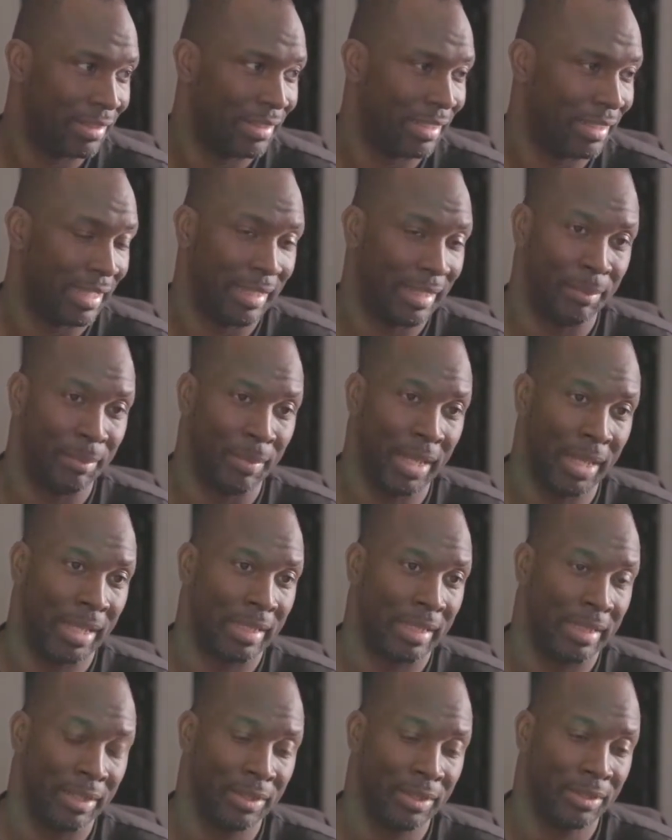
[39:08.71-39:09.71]
And
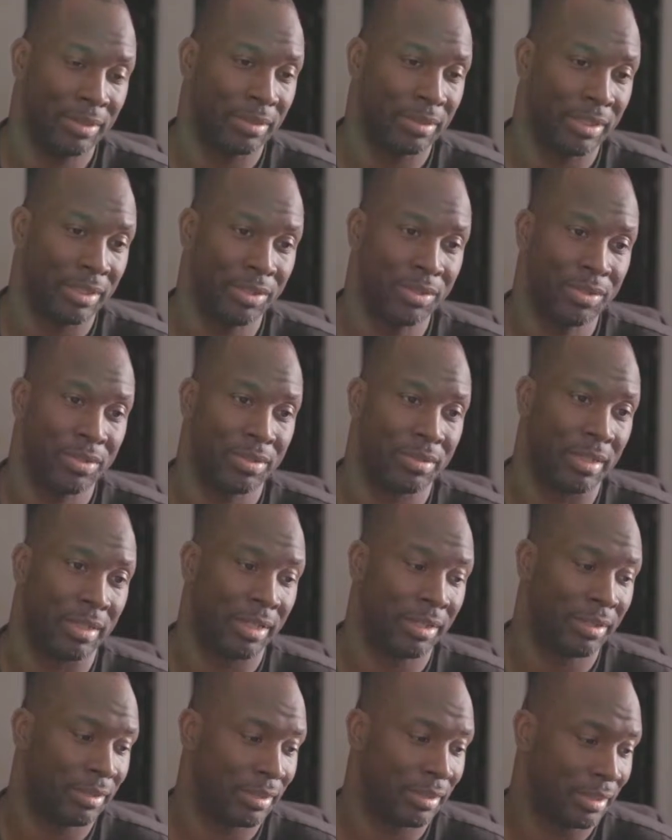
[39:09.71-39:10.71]
man, their their
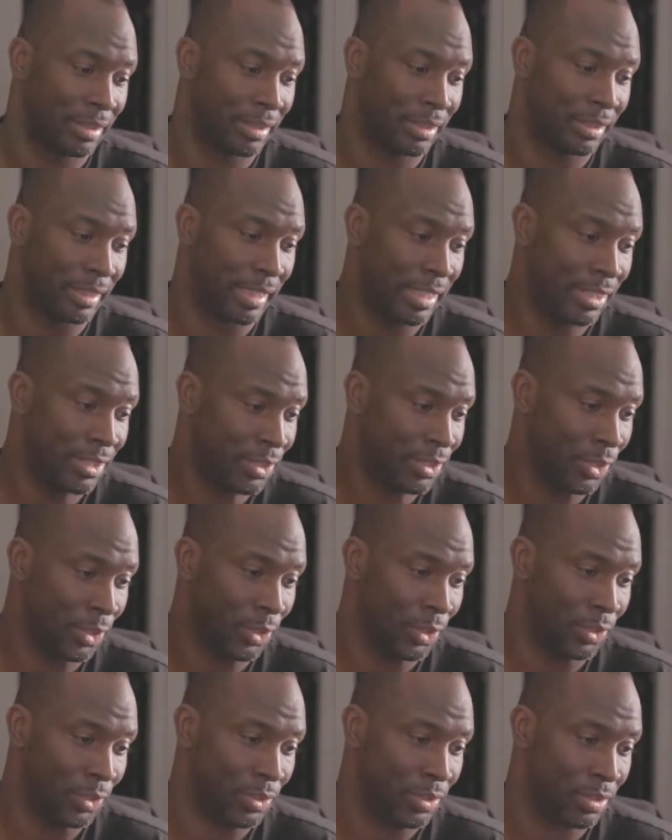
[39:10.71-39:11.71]
their uh,
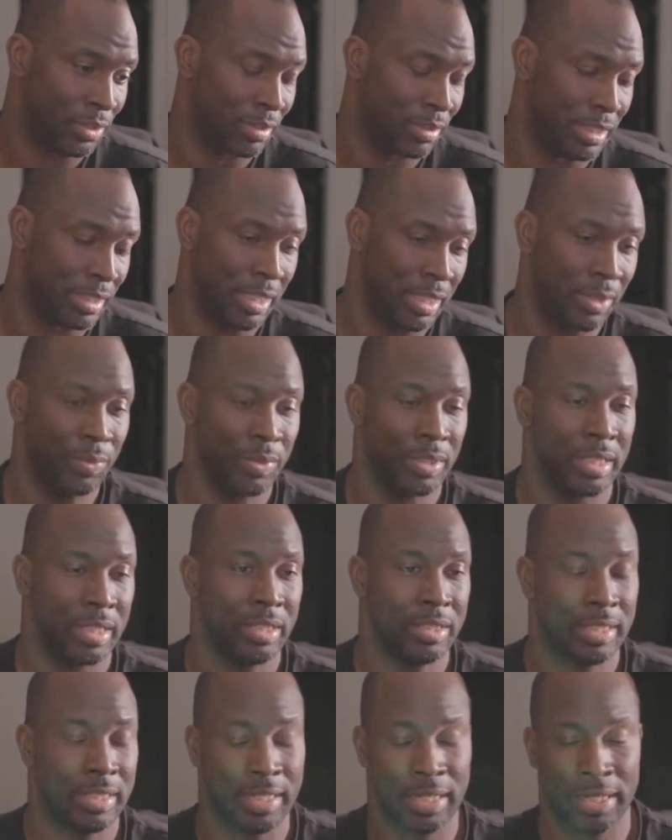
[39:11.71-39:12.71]
installs because he he
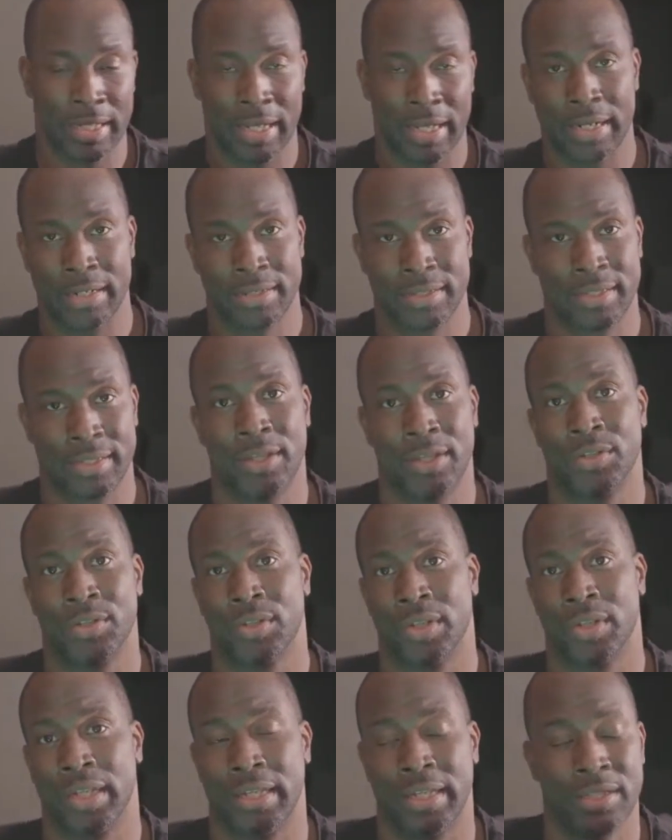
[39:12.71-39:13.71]
did a lot of sales
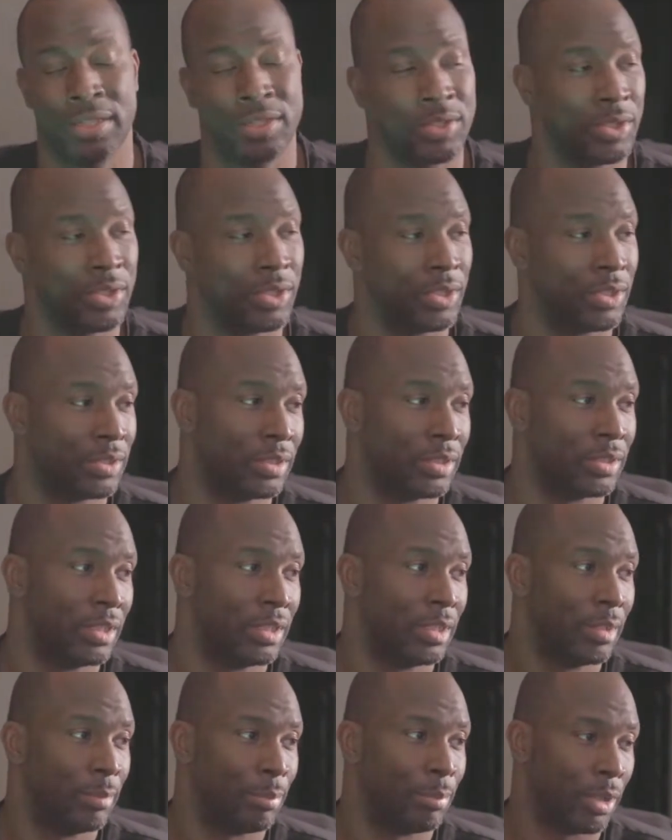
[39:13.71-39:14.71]
on the install
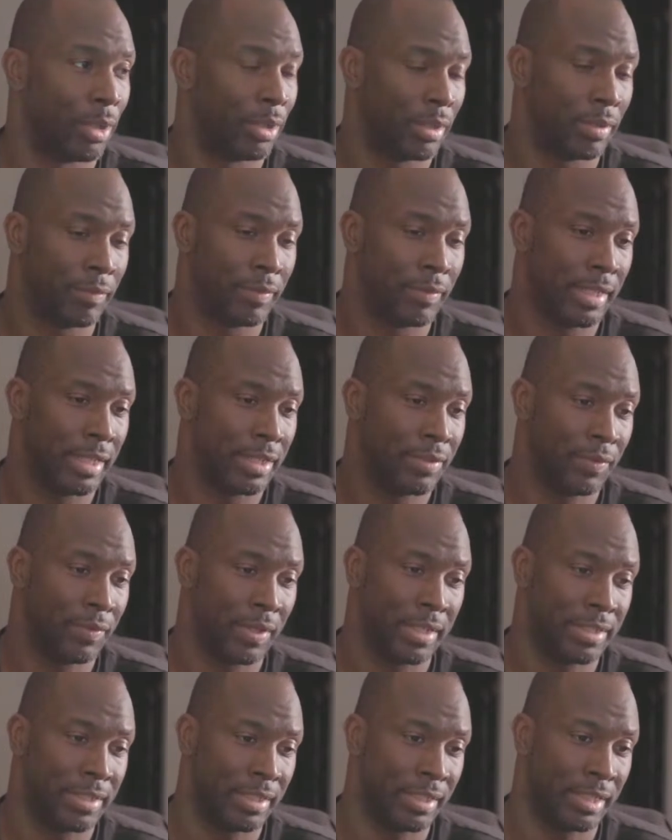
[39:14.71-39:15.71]
part of the
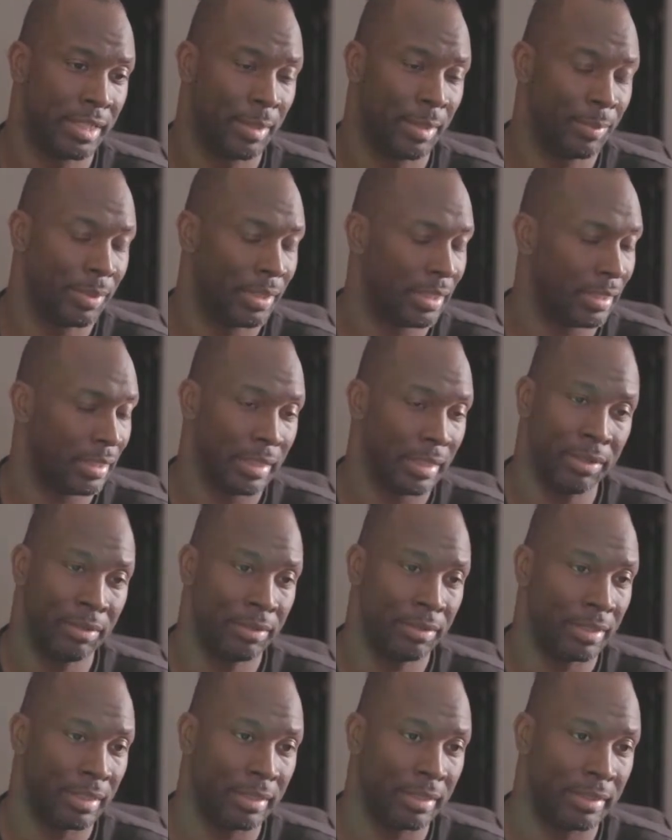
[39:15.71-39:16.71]
HVAC company, and they're
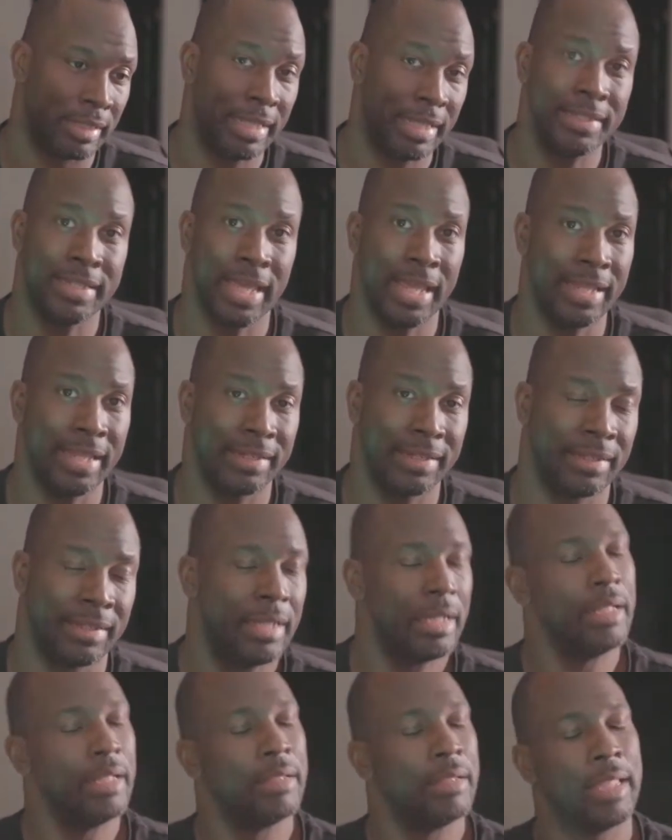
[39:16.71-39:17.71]
they tanked.
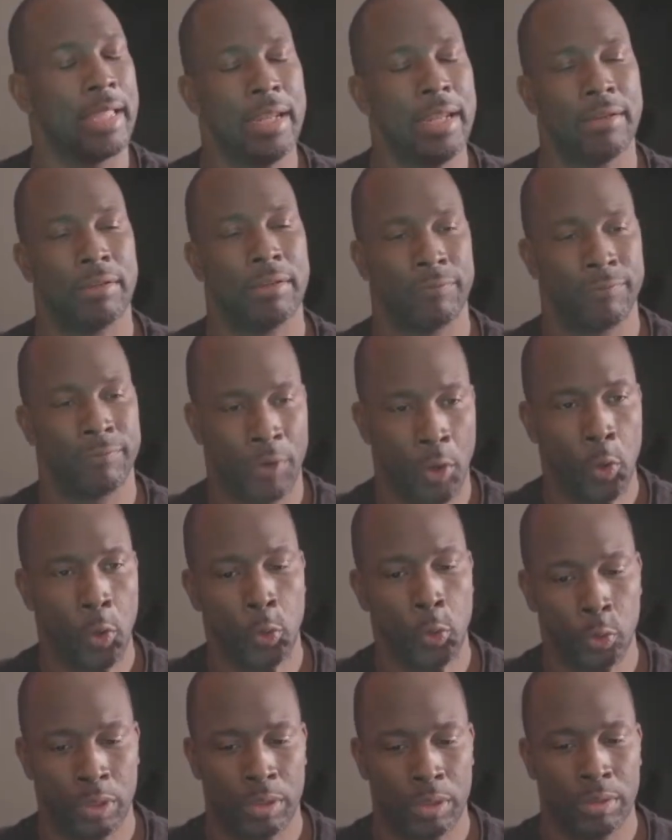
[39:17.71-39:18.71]
They didn't
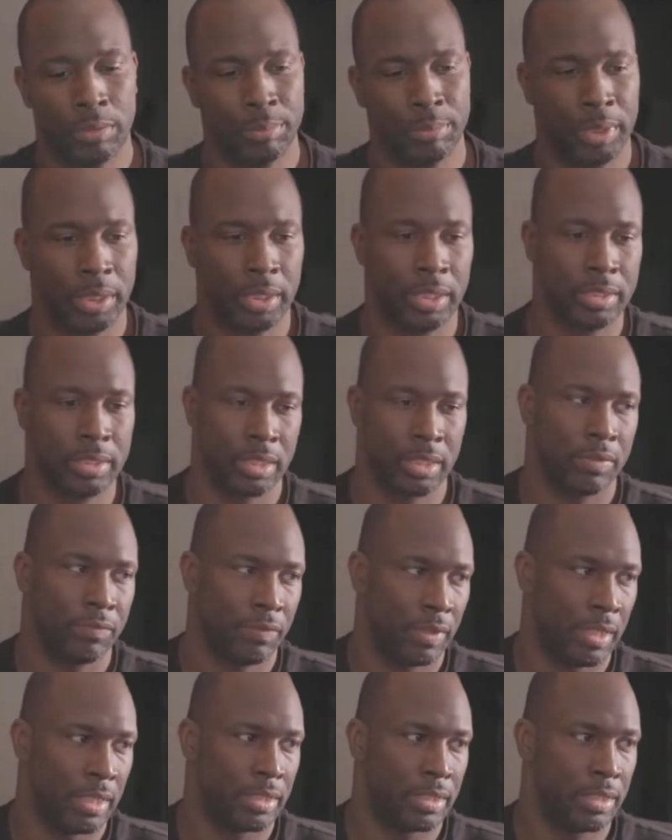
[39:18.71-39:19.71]
fold because
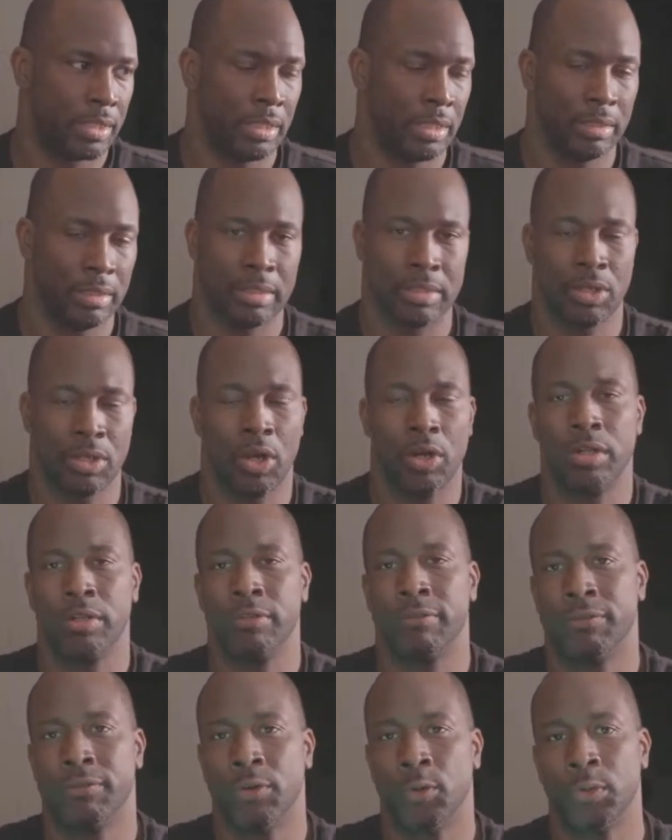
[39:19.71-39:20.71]
HVAC is hard to
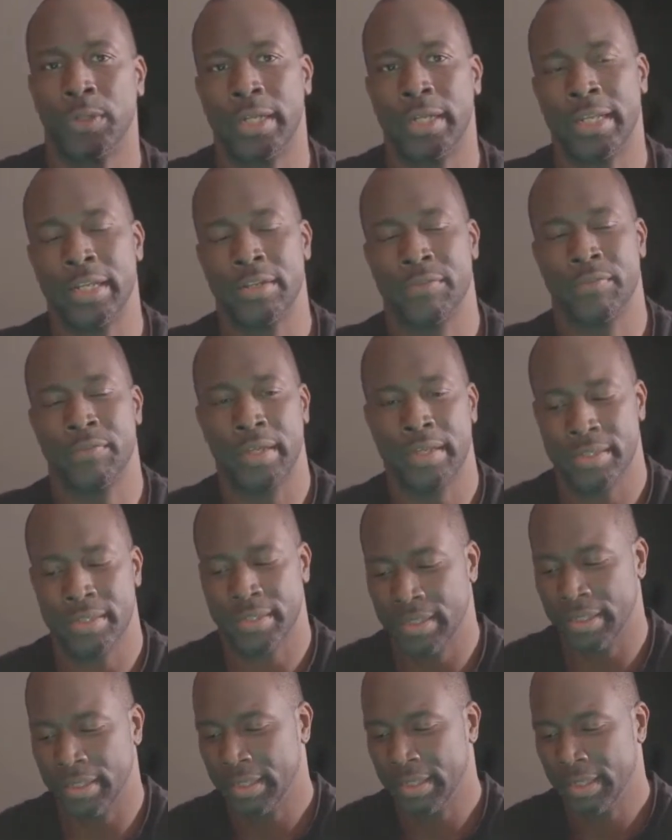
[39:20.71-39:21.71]
fold in
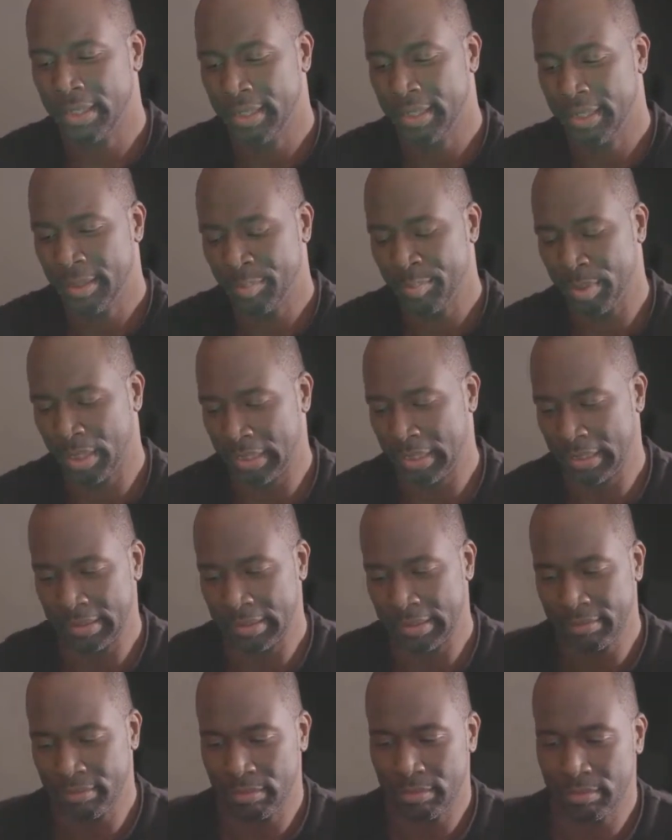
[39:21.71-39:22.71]
HVAC, but
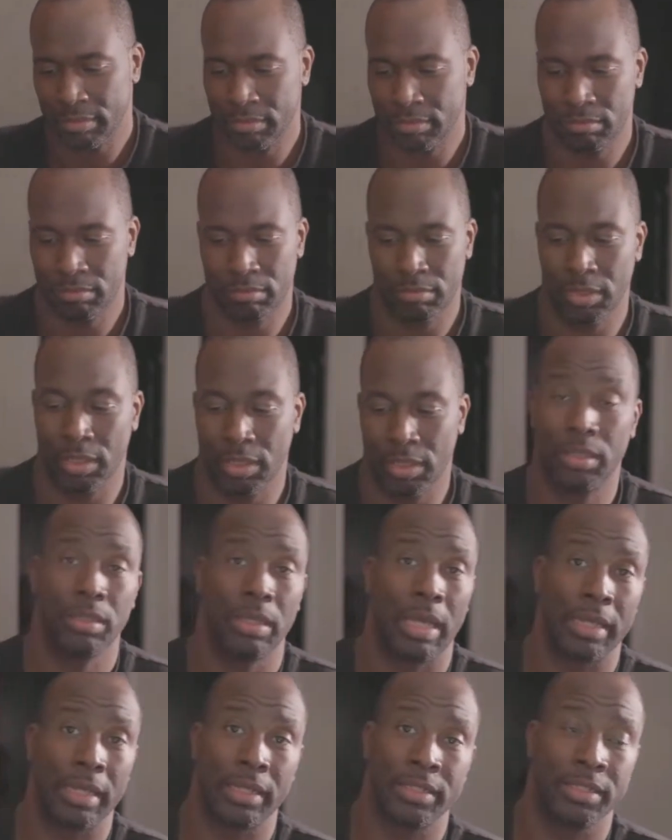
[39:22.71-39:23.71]

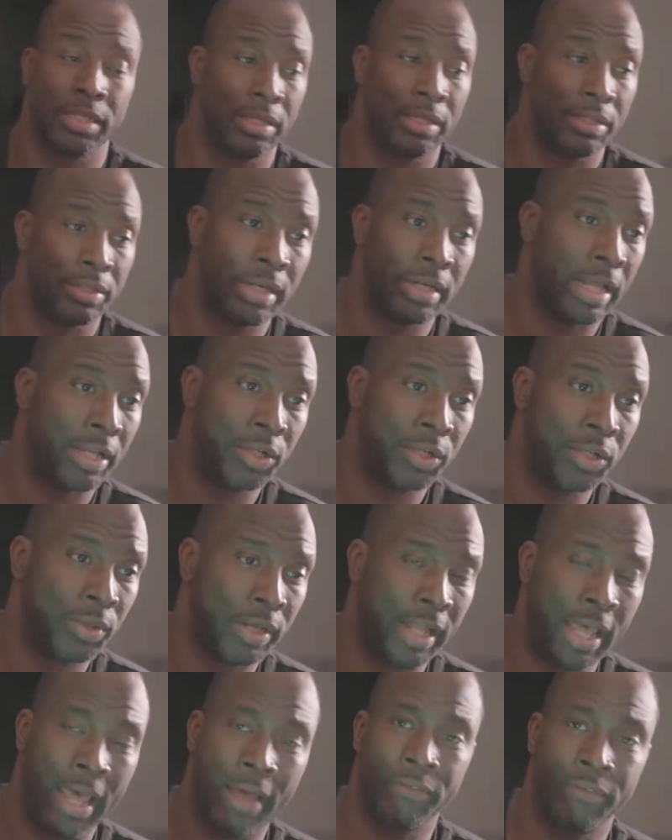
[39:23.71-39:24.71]
I can tell you they're not doing
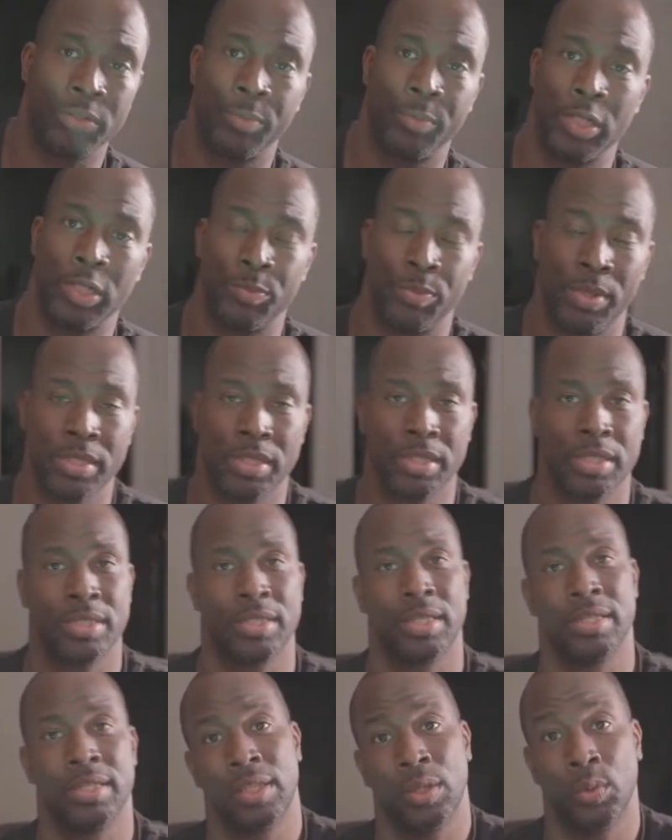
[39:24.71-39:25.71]
half as much business
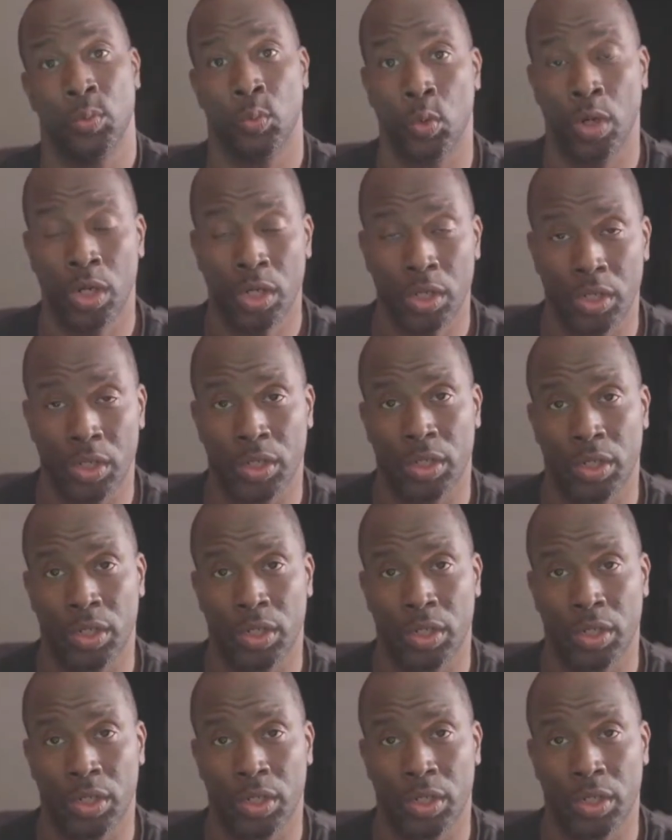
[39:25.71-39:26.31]
as they were.